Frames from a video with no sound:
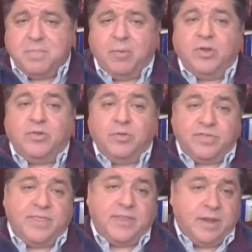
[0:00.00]
by
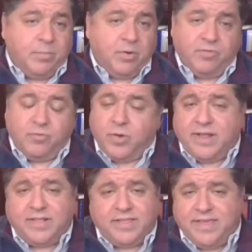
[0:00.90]
reducing the number of
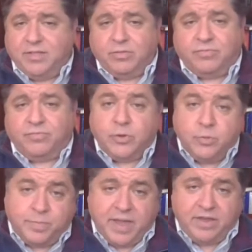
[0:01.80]
critically ill
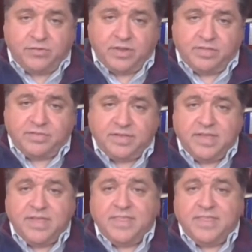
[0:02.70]
flu patients